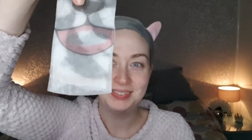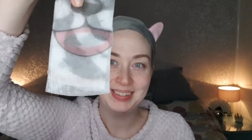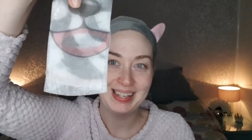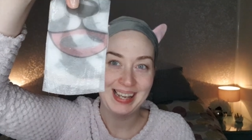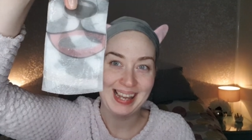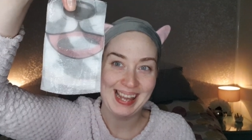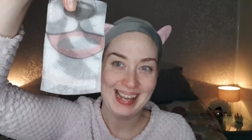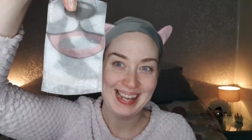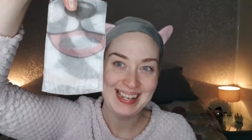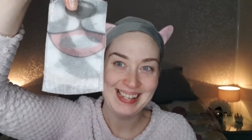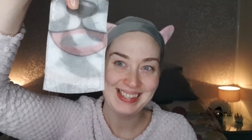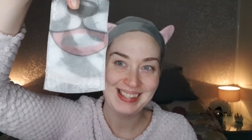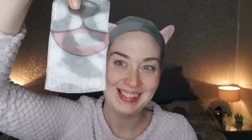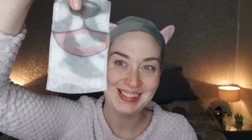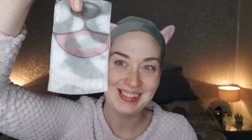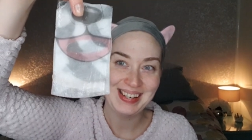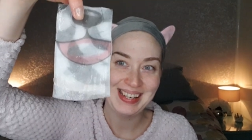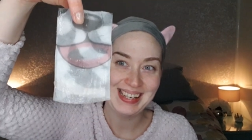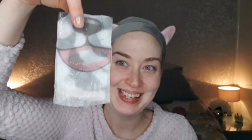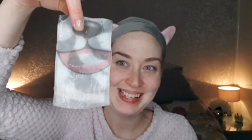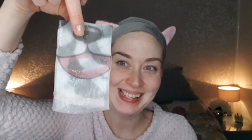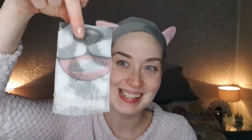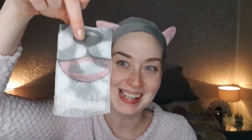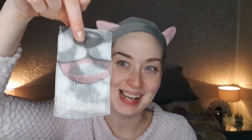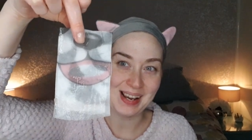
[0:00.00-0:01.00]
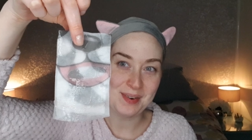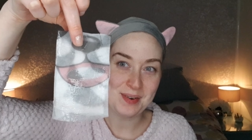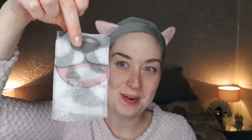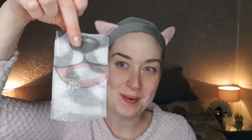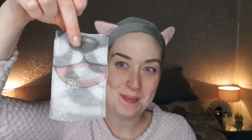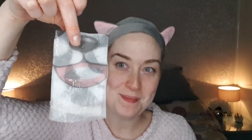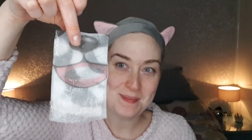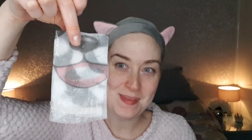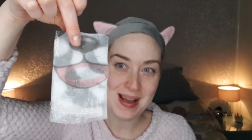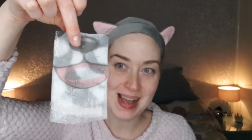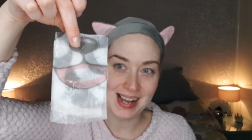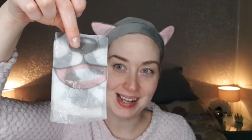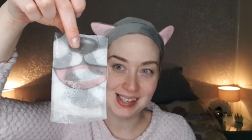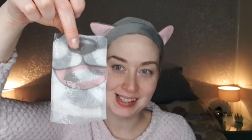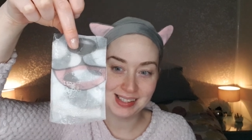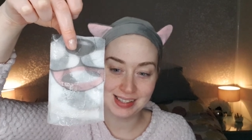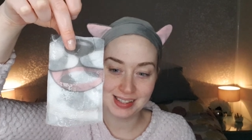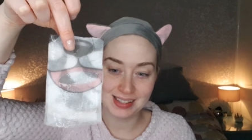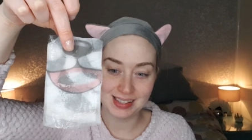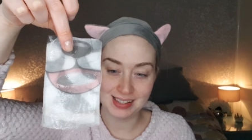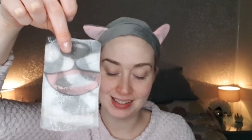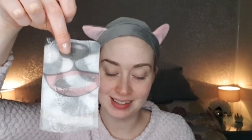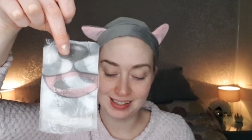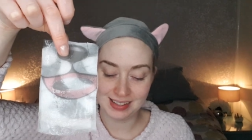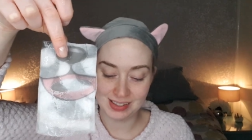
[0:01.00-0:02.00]
Okay, so here's our mask.
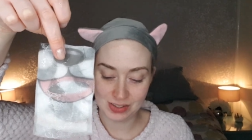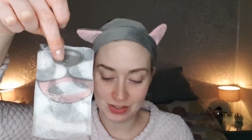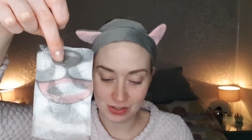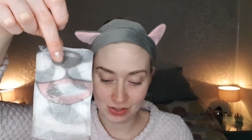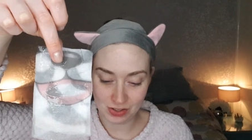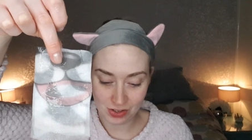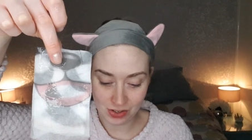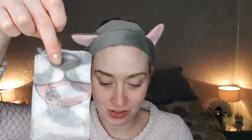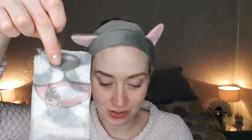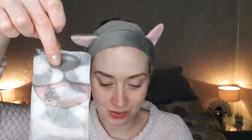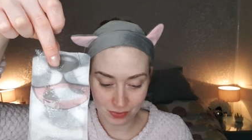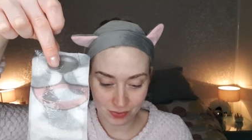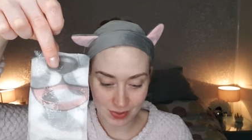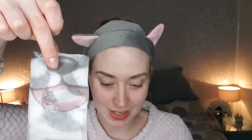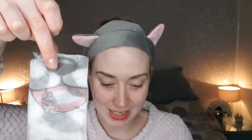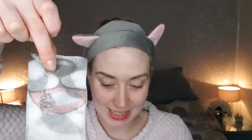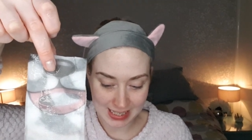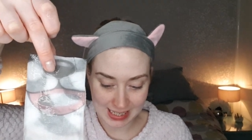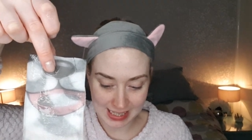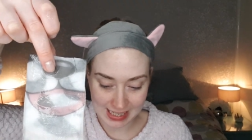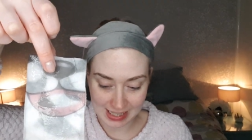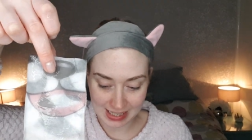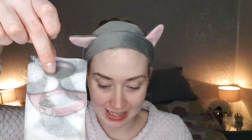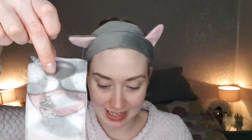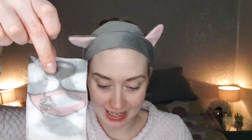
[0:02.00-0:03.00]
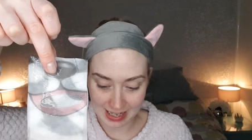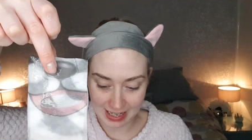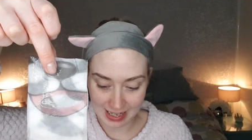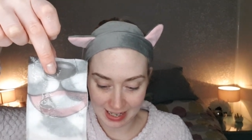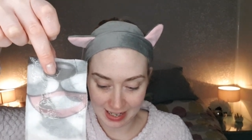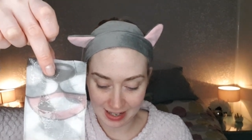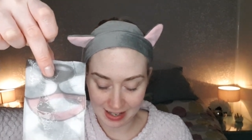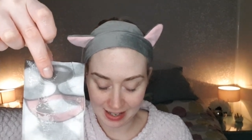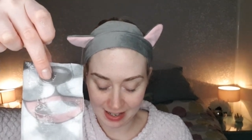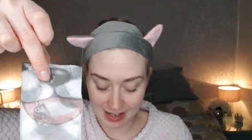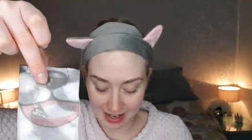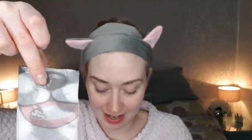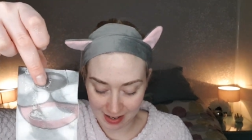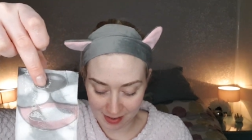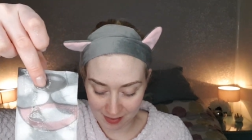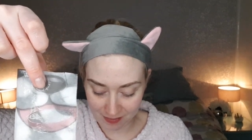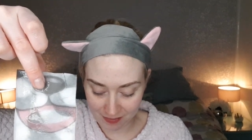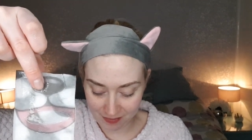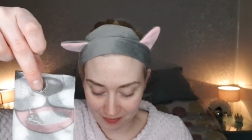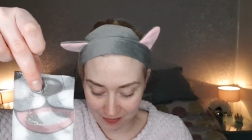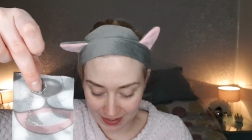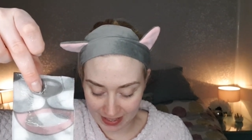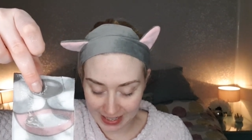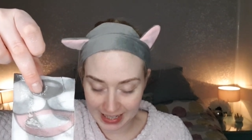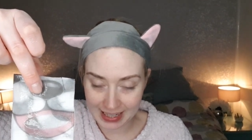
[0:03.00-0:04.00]
It's already, I'm
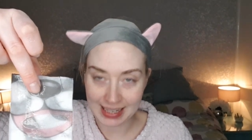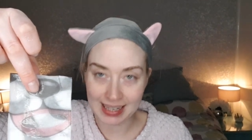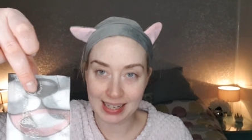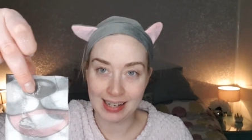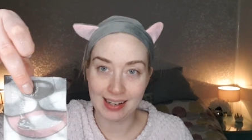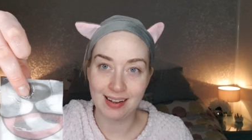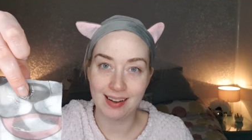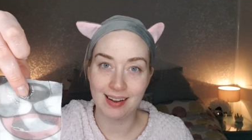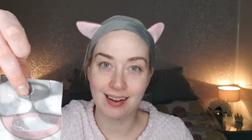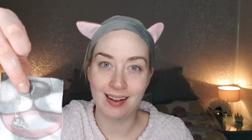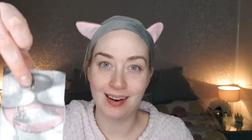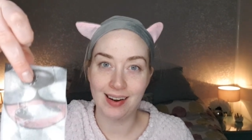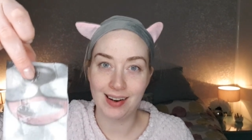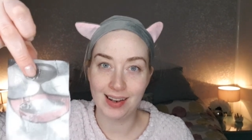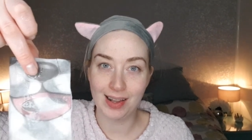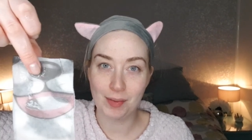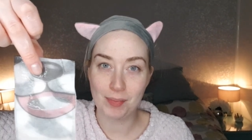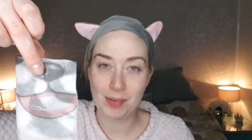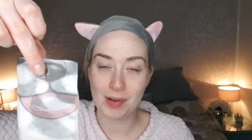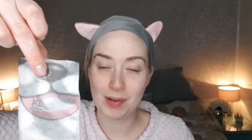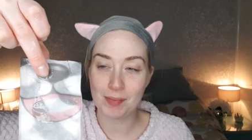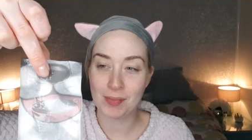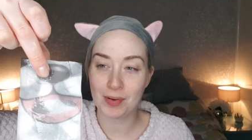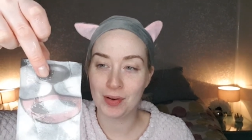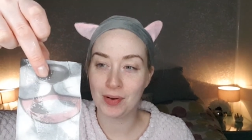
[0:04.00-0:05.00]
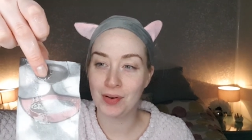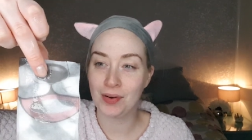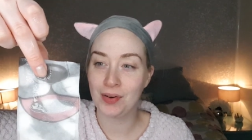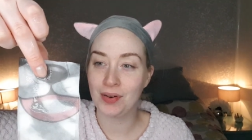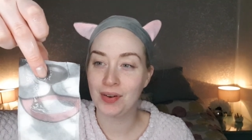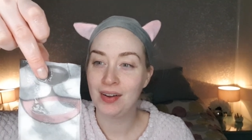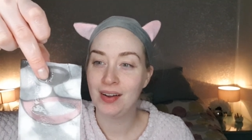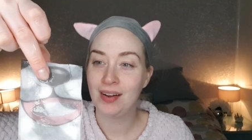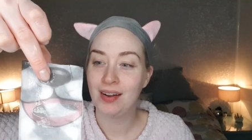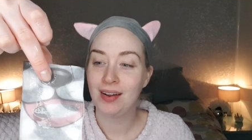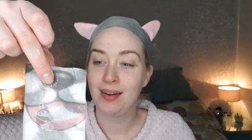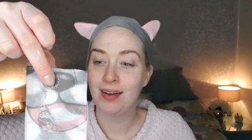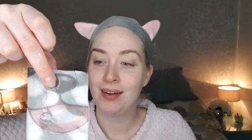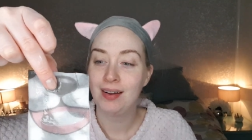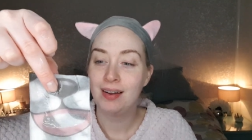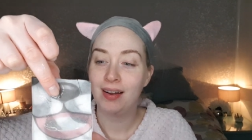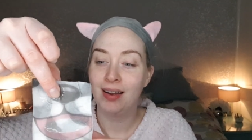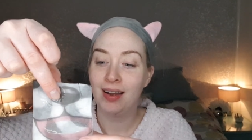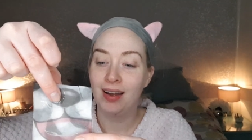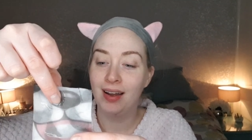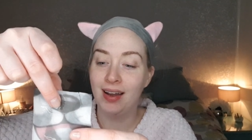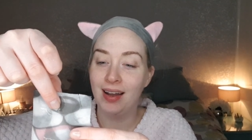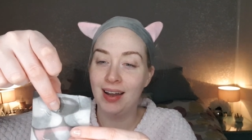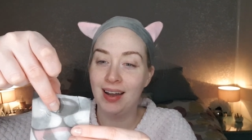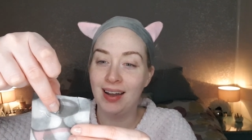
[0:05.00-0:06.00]
feeling a little bit more
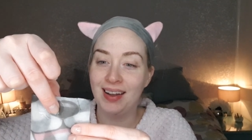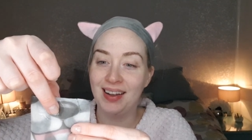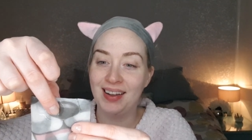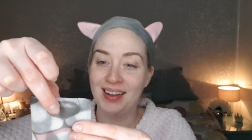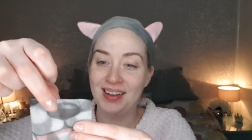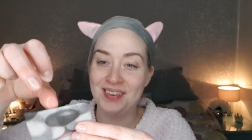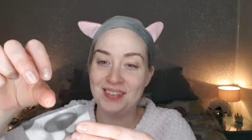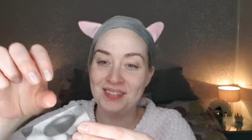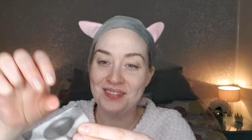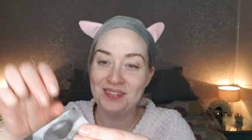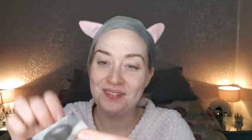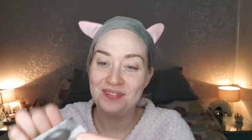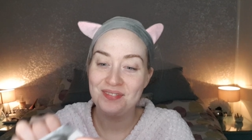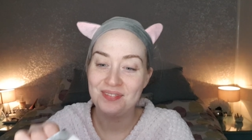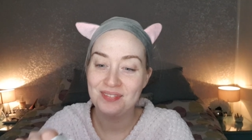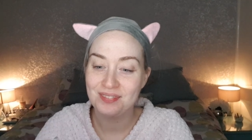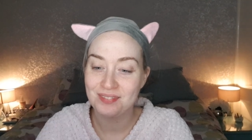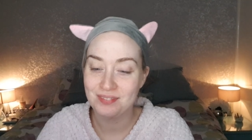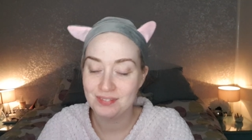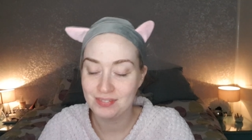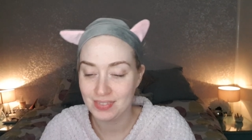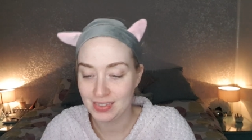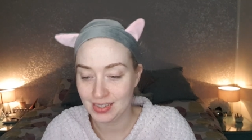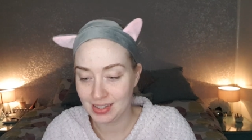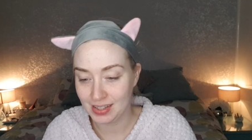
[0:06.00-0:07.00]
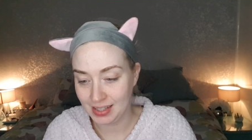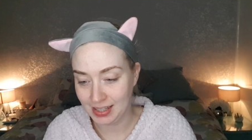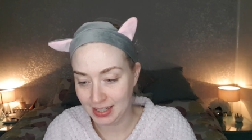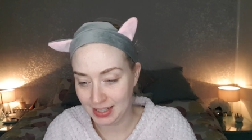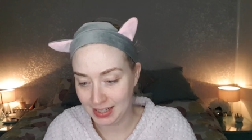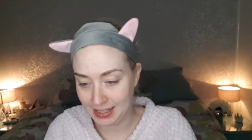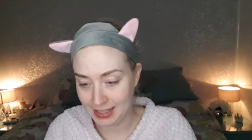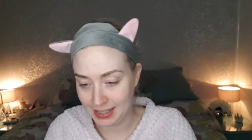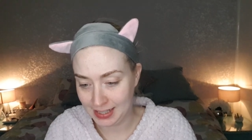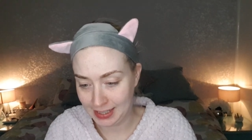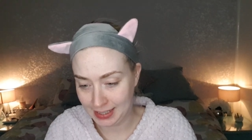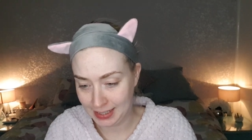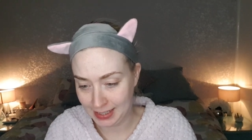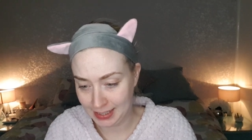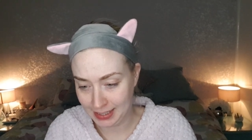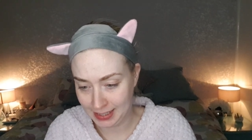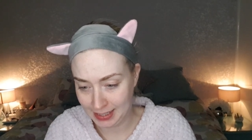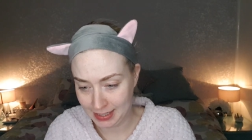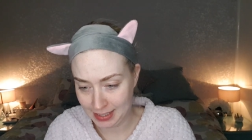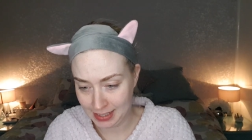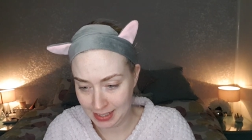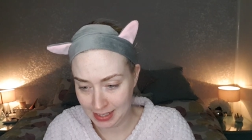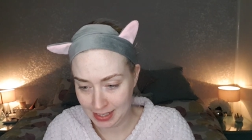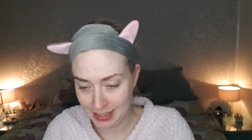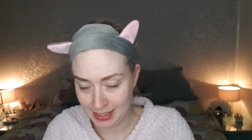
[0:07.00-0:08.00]
um, kind of
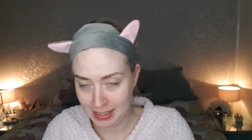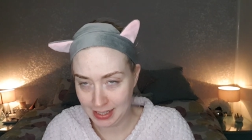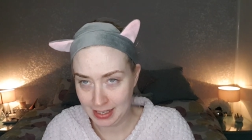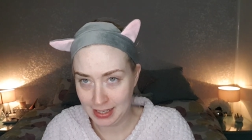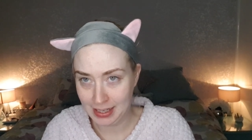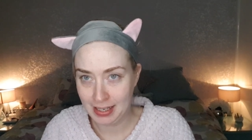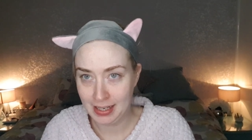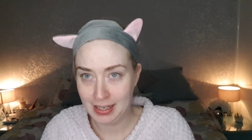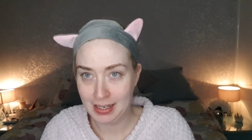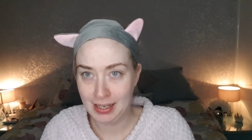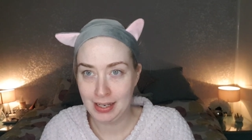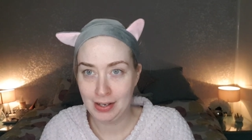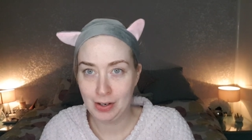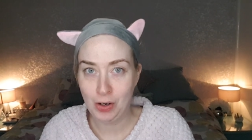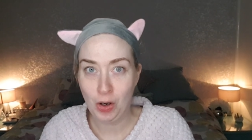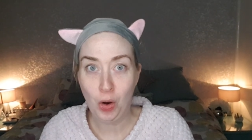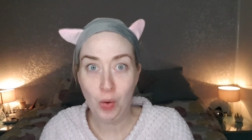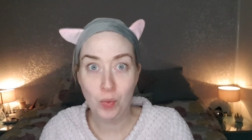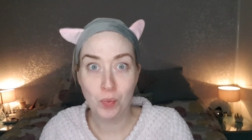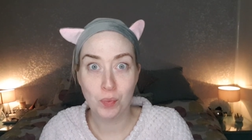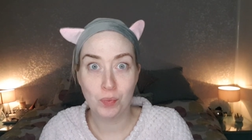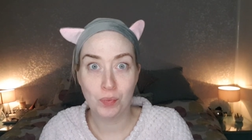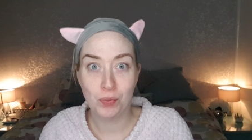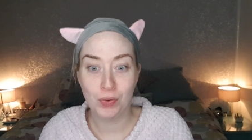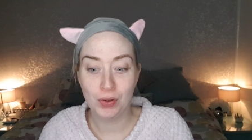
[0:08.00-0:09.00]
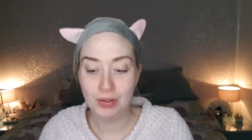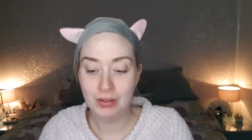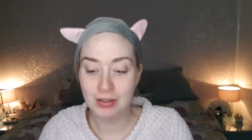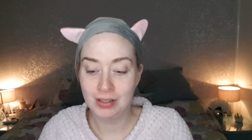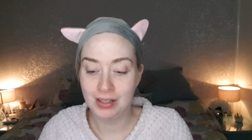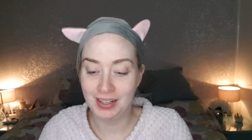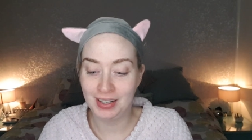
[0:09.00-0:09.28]
hopeful.